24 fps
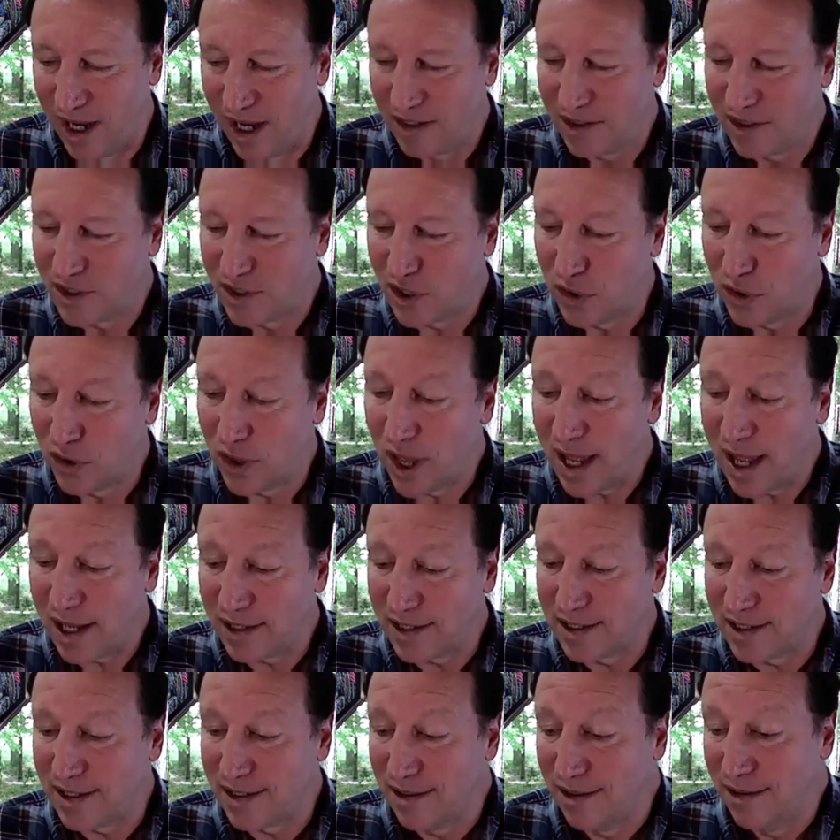So
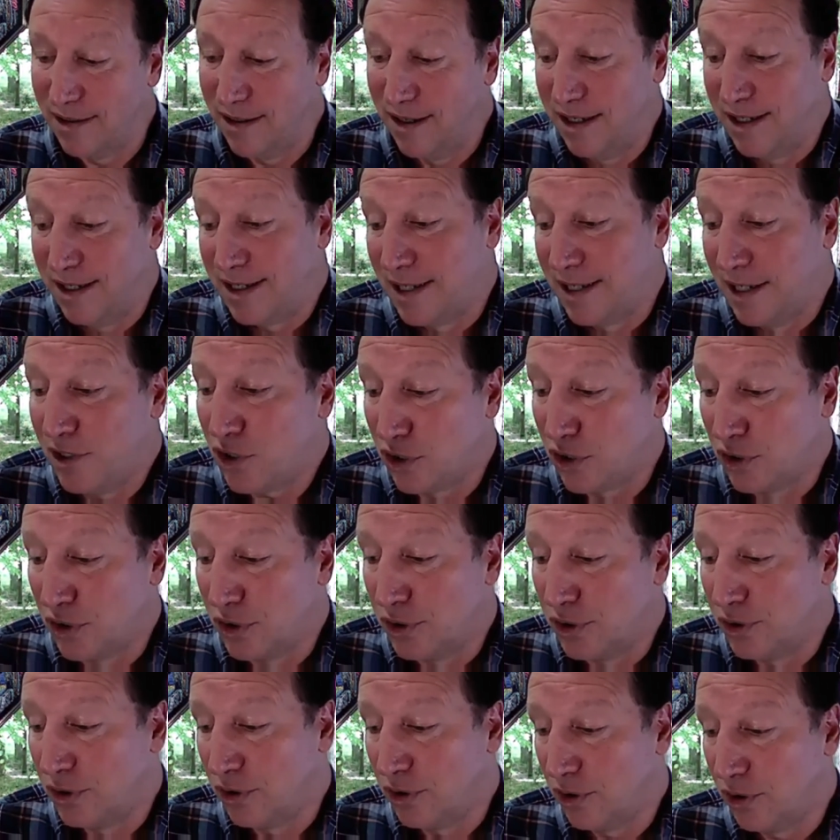that's
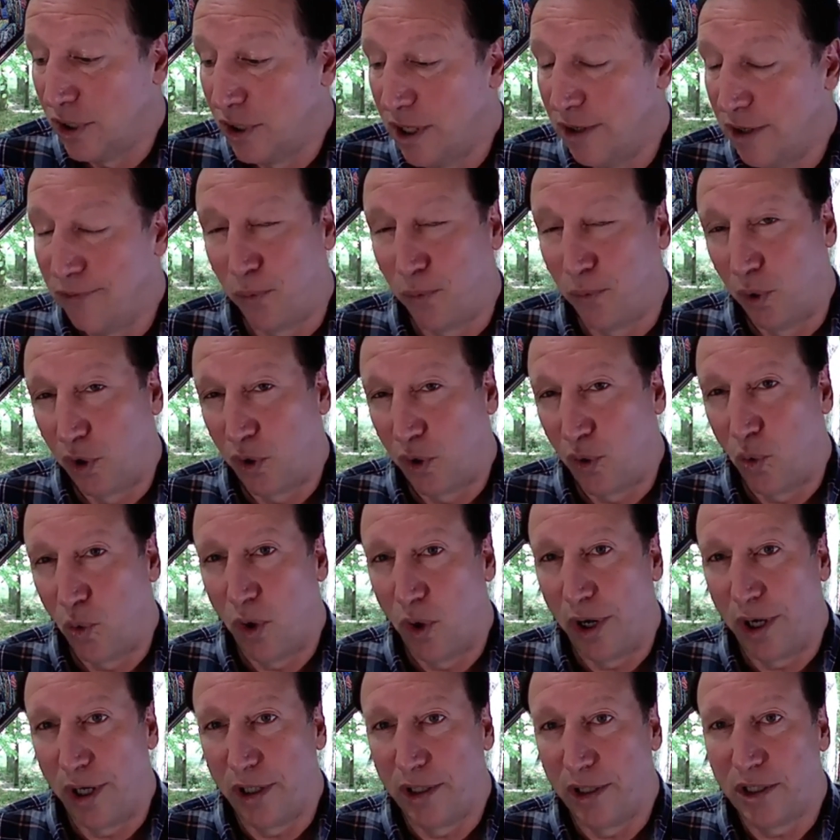essential if we're
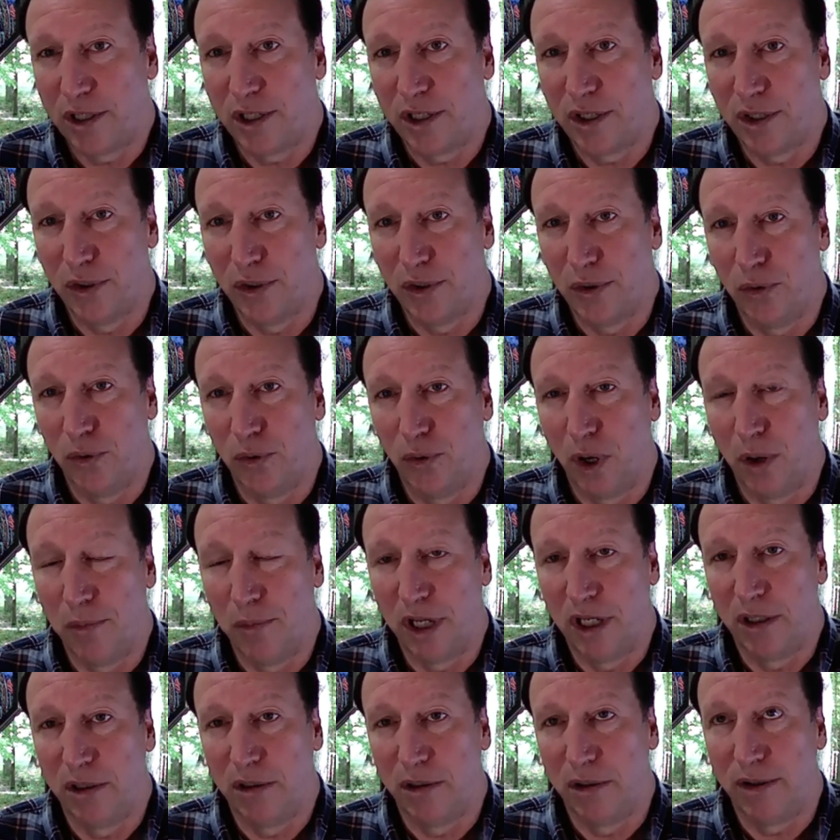going
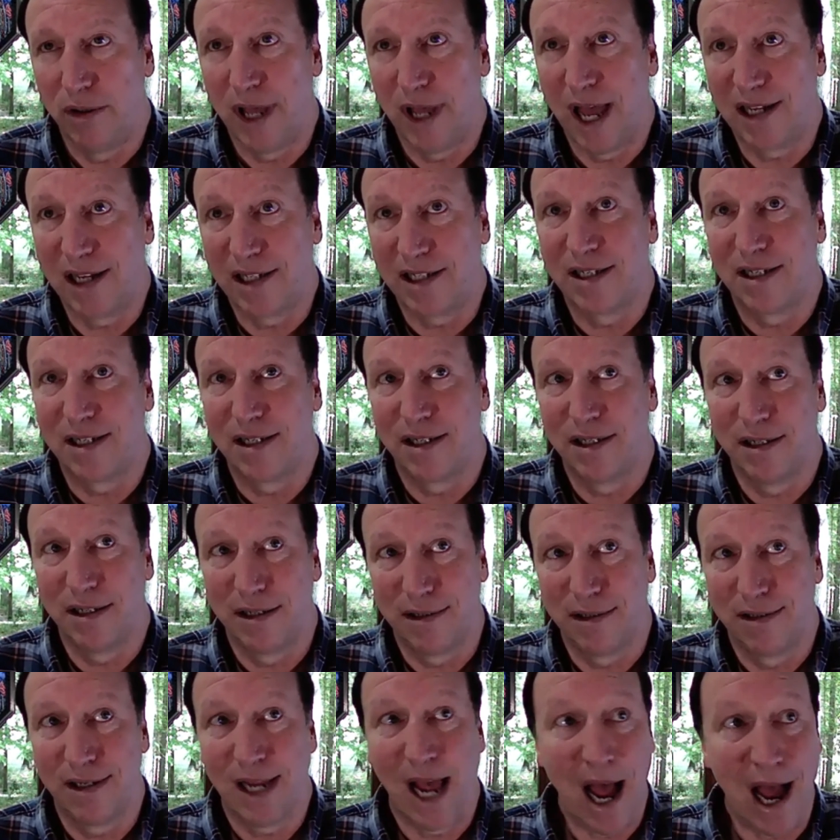to. That's
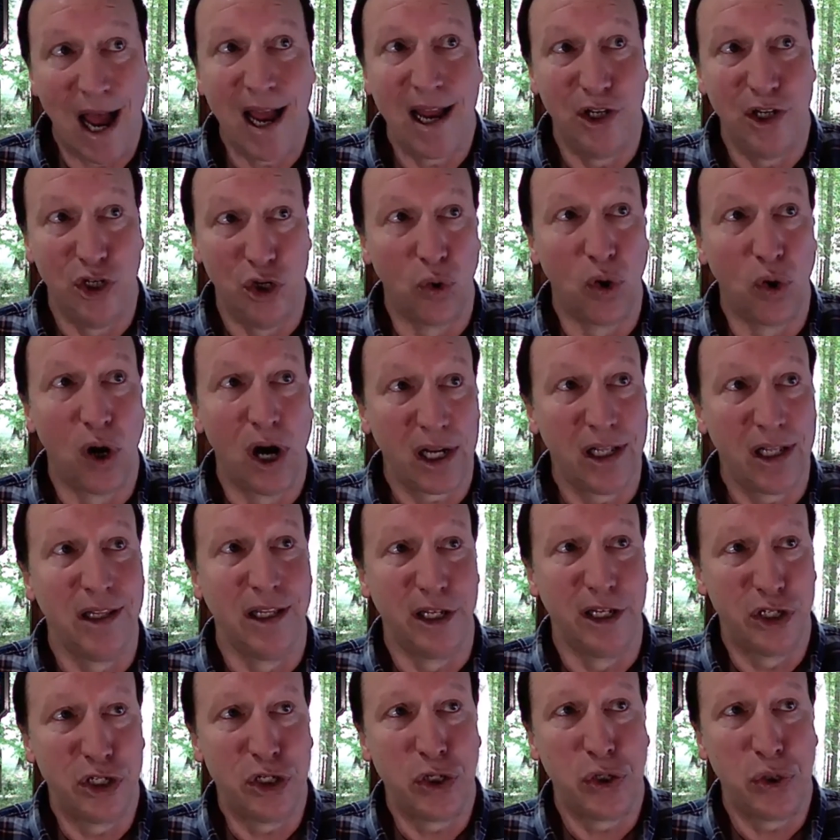tied
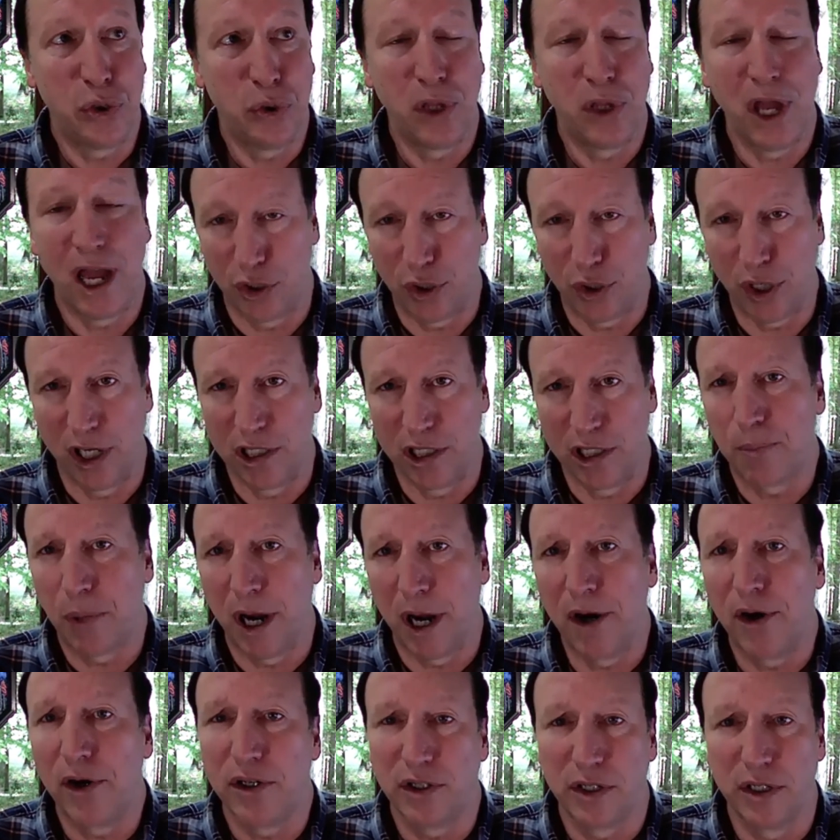directly to that
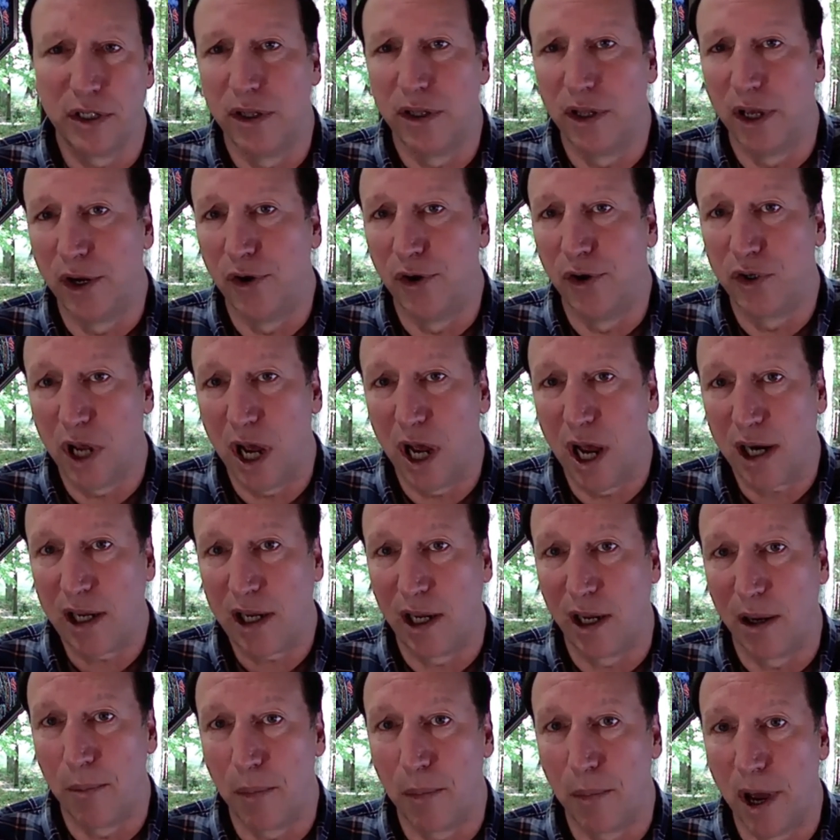transparency that you're
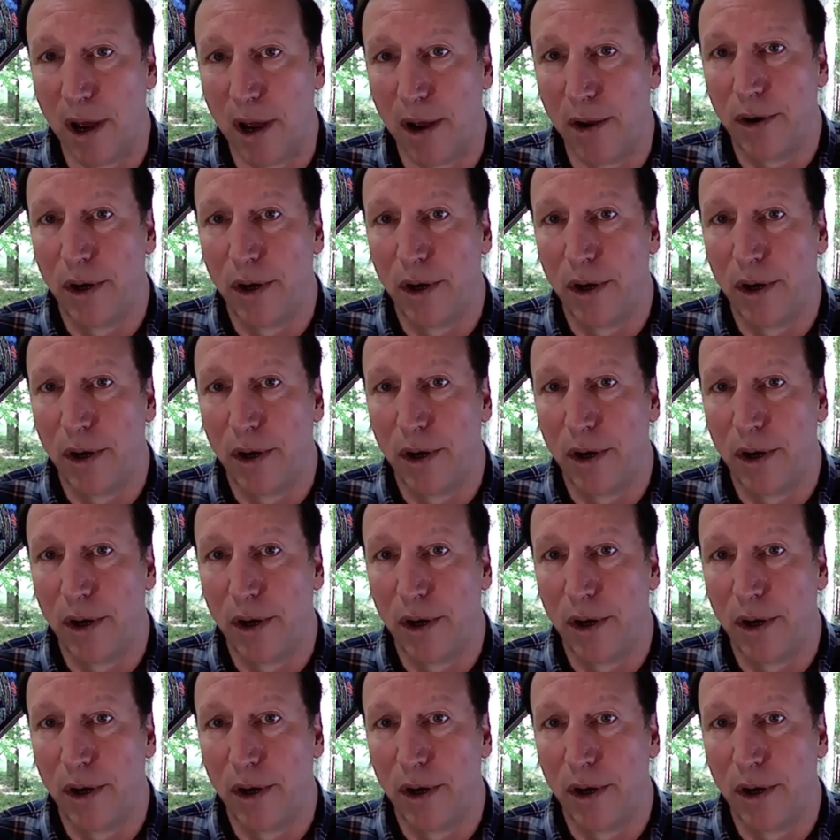talking about.